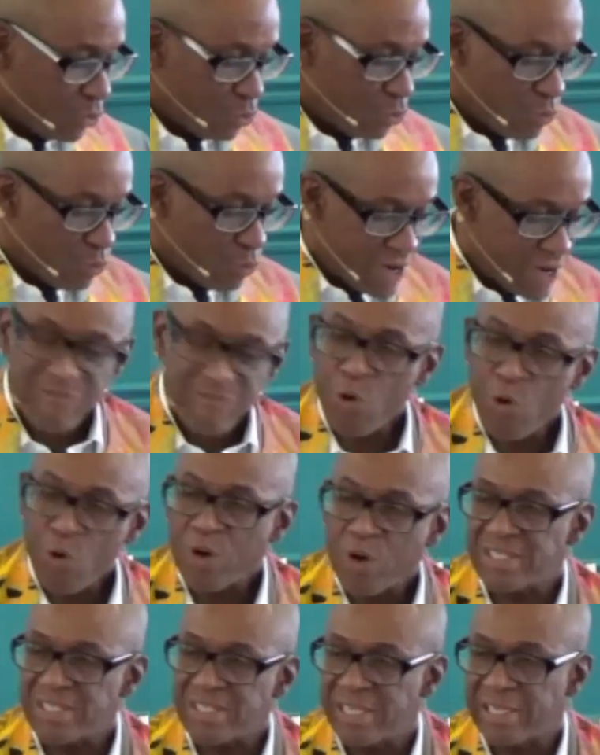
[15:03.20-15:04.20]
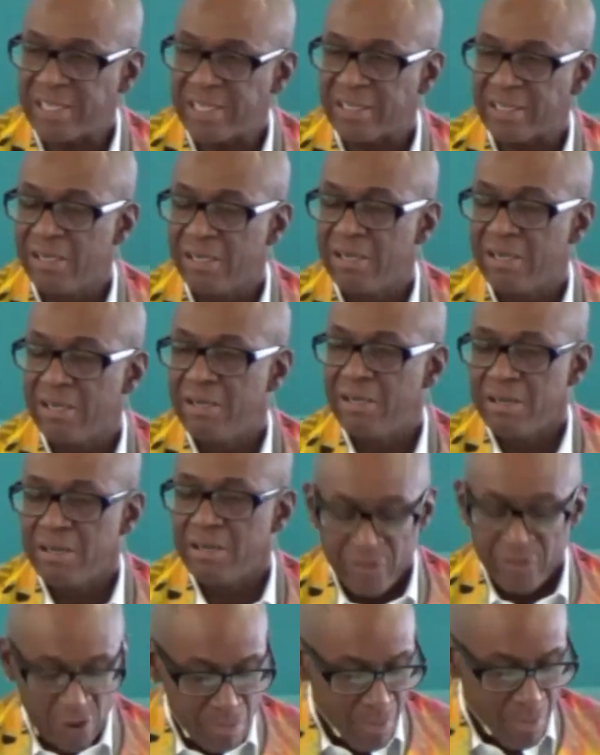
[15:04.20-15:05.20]
reinforcing
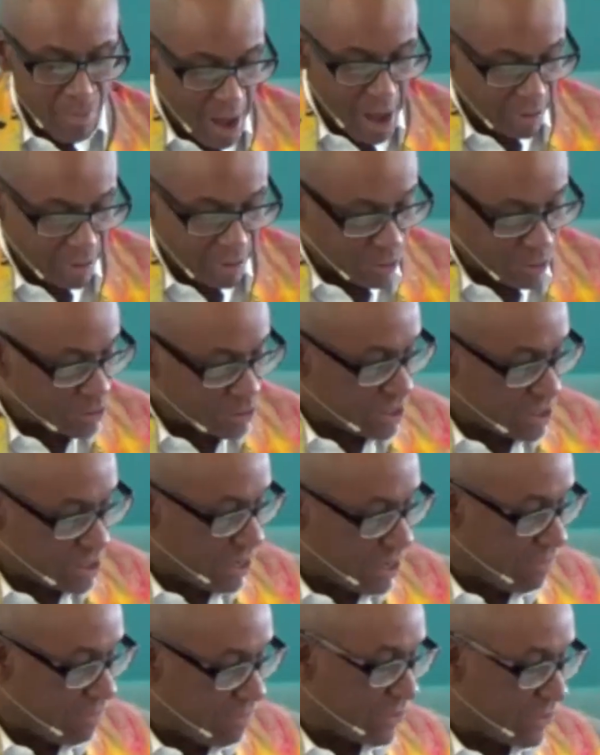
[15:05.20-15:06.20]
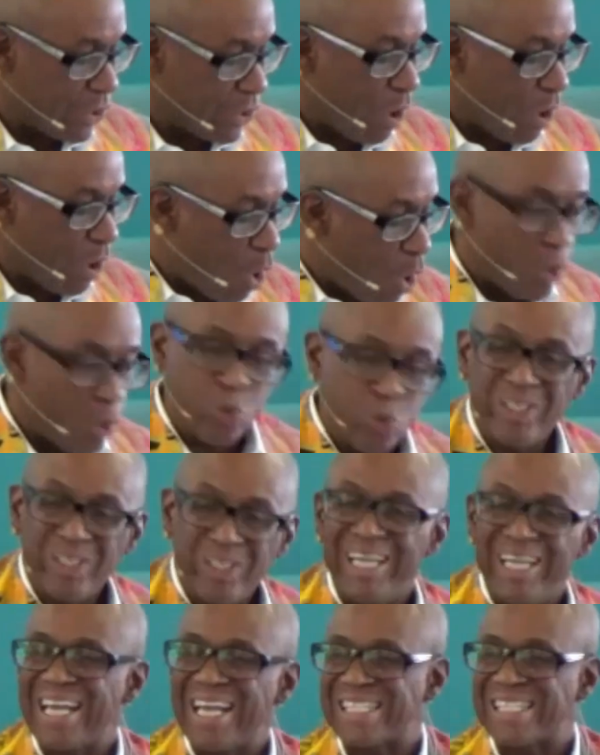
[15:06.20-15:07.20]
their models of their own
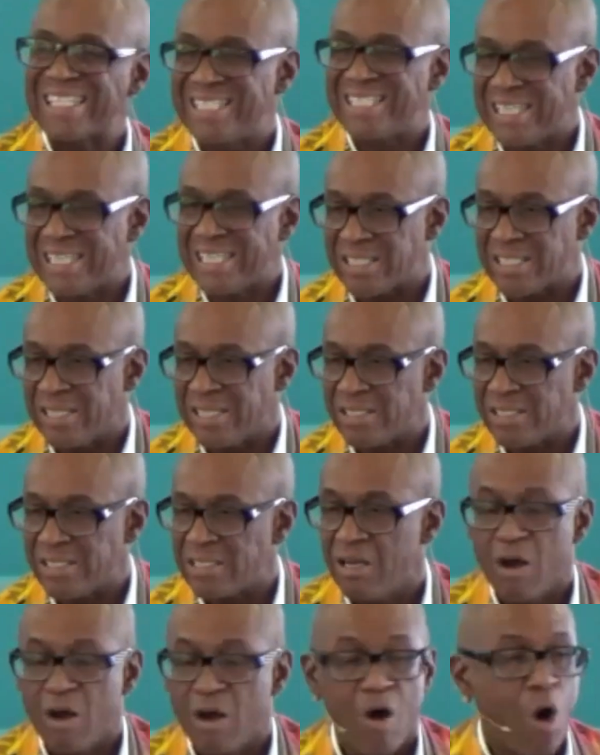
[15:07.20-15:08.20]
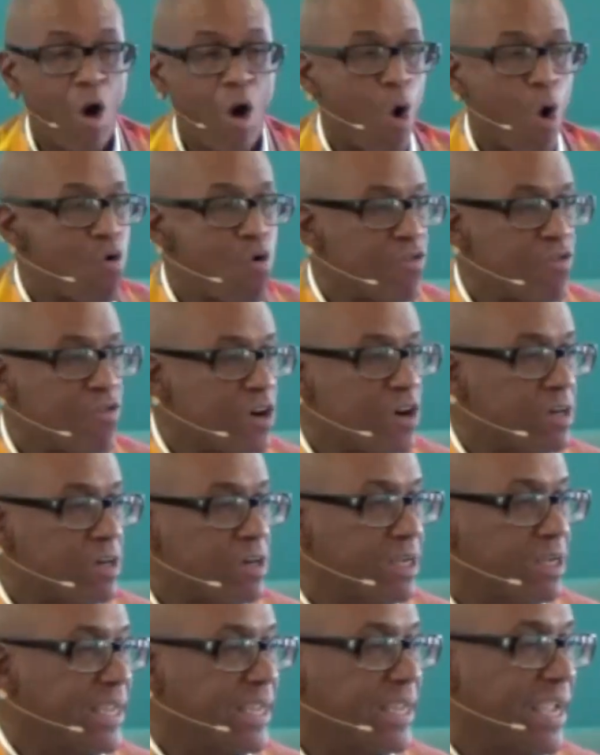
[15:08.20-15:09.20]
existence over
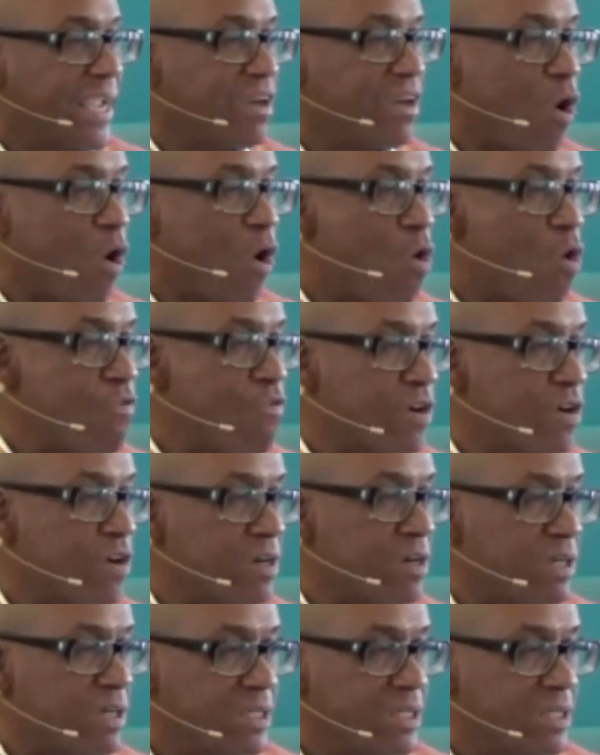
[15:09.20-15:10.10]
and over